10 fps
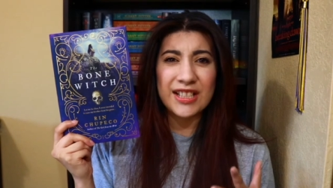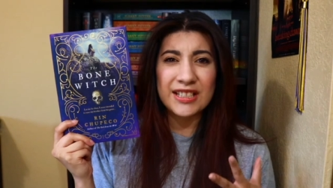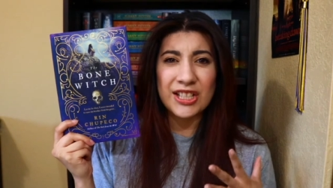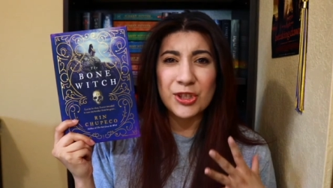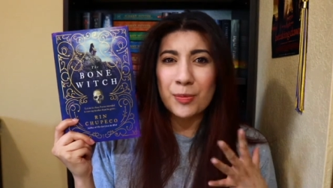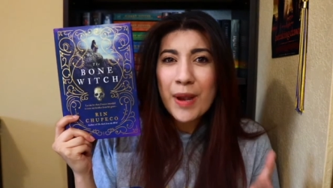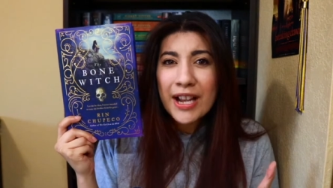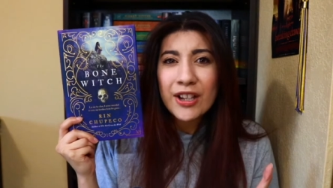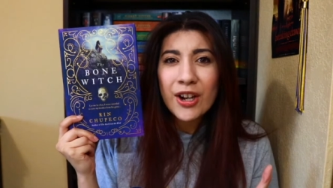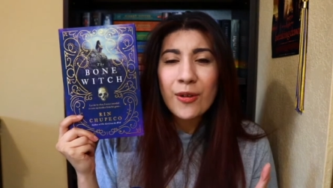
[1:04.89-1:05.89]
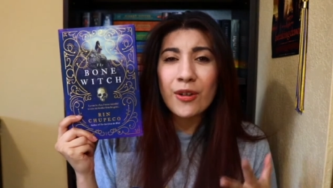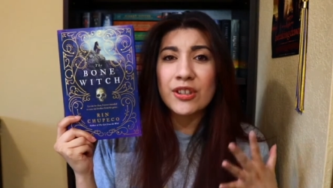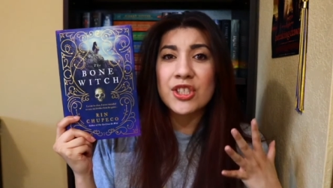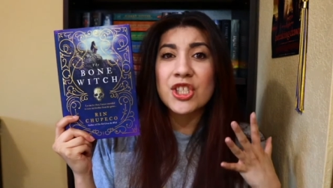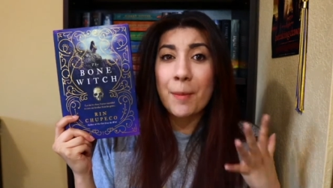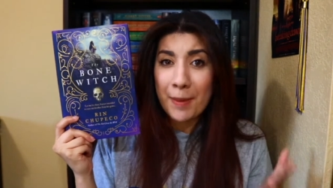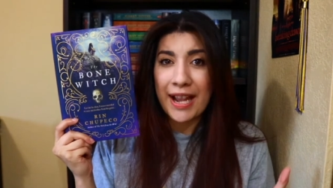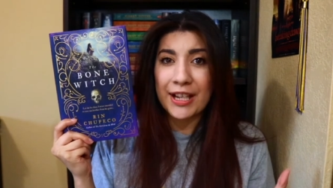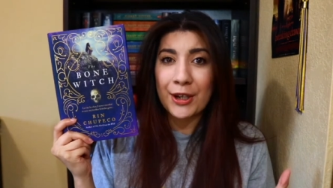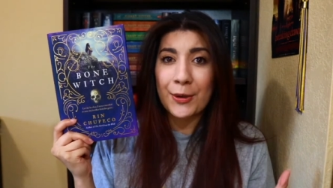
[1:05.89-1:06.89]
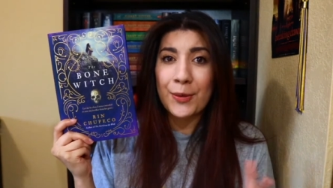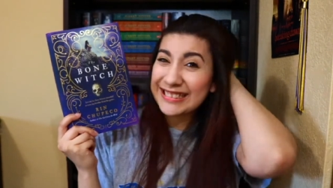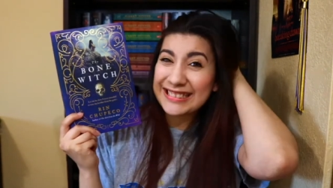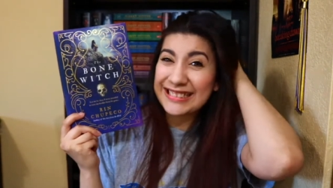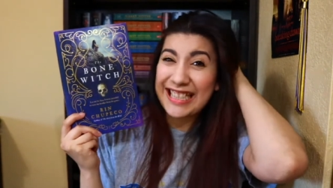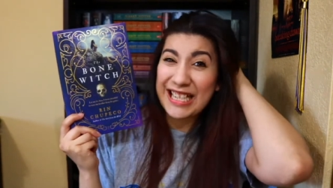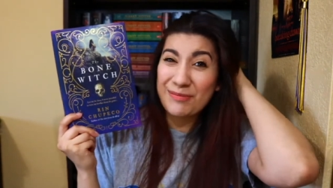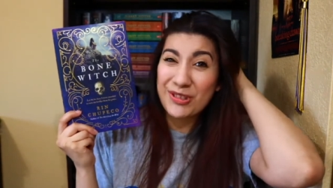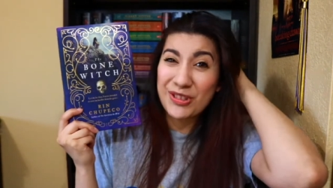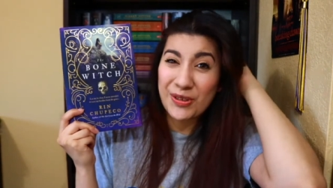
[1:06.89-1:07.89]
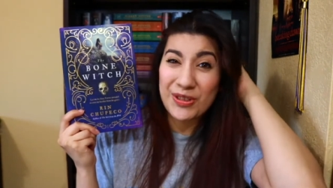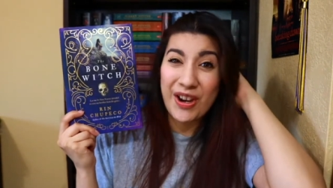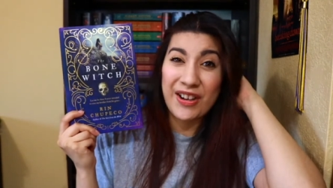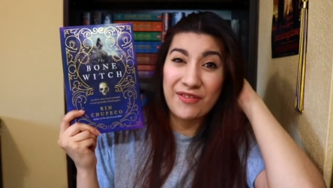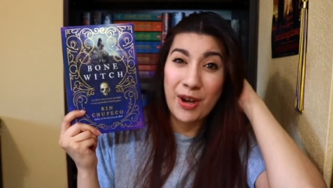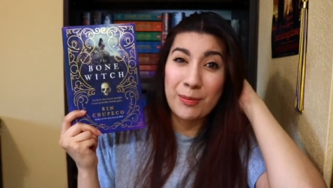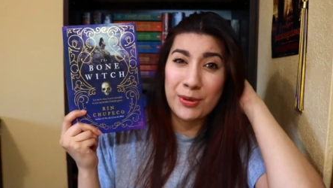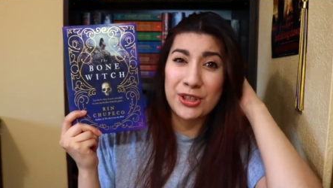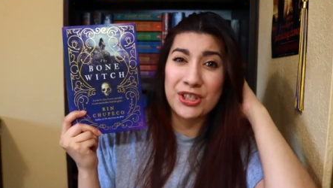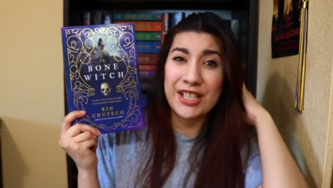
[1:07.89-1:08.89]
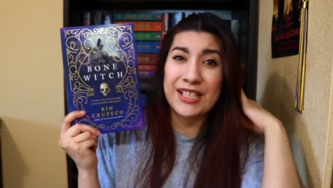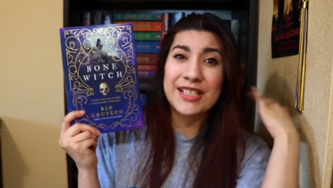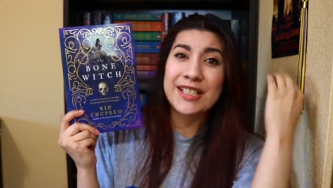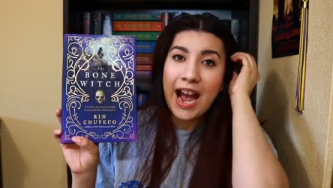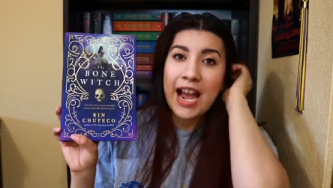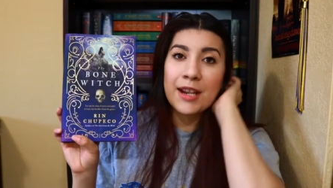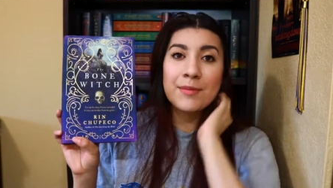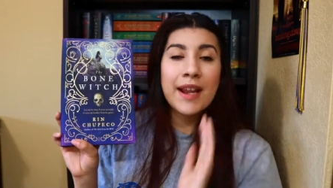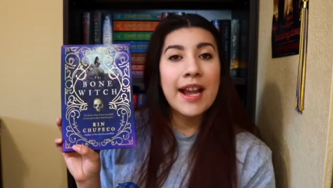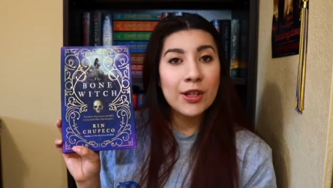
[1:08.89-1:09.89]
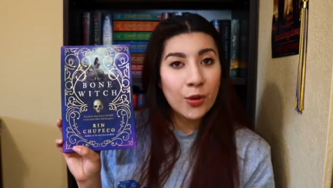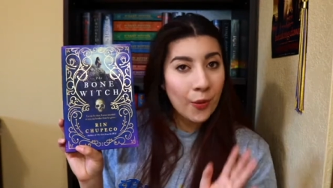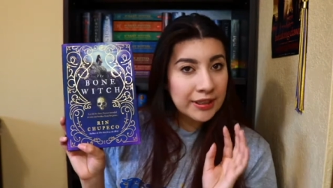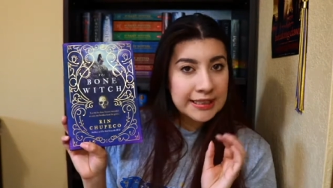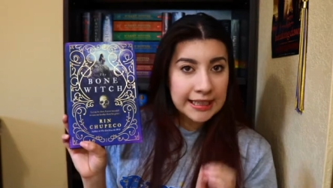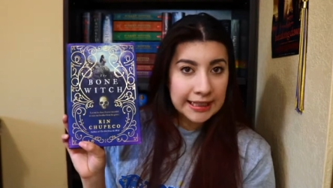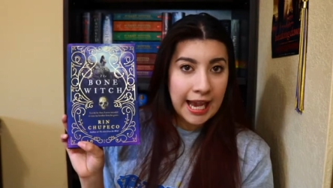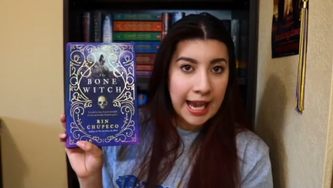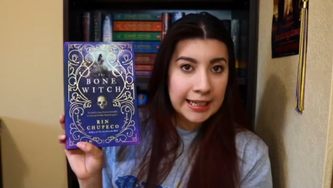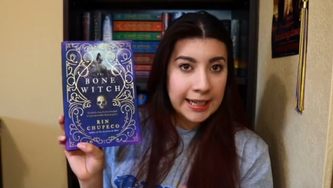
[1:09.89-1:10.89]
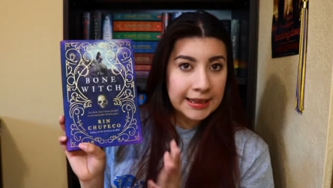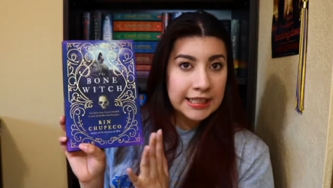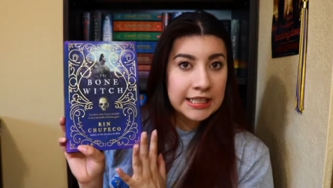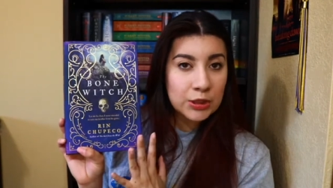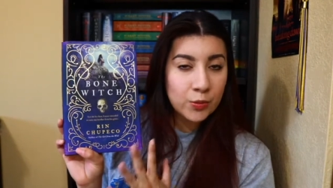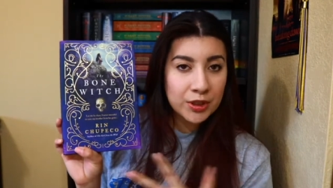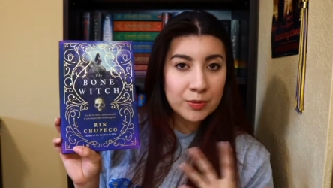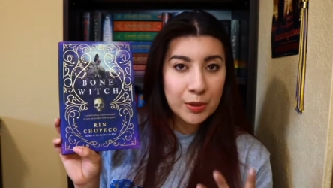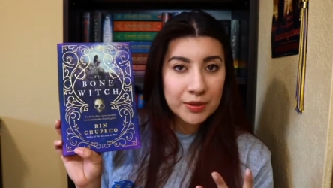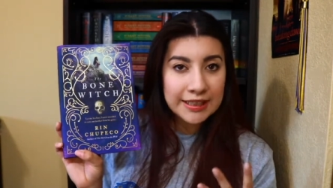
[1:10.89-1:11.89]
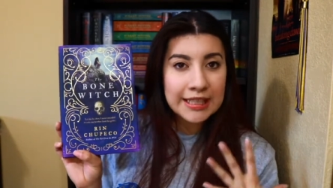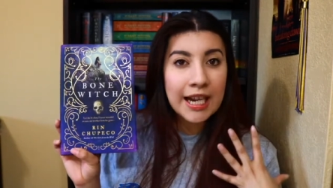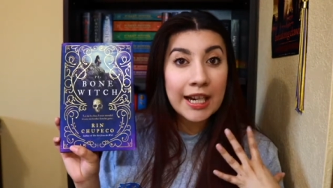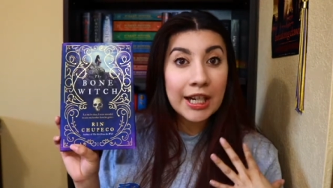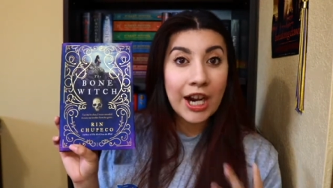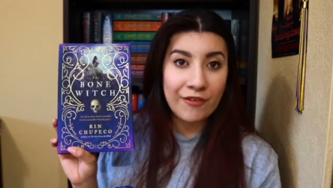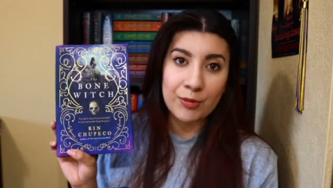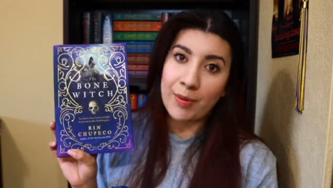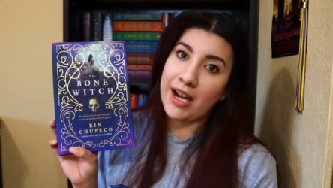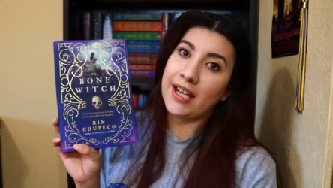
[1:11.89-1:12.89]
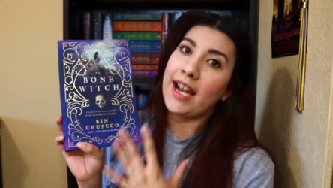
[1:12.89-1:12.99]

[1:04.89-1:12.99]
Is it Shupeko or Chapeco? Ooh, I am so sorry if I butchered it. I am not going to lie, this was mostly a cover buy.